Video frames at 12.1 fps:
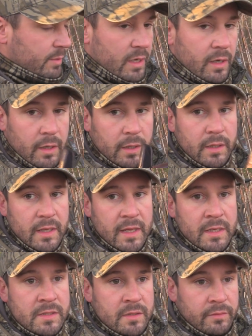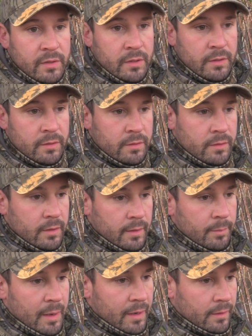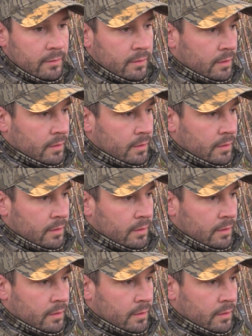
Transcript: been hunting east of here about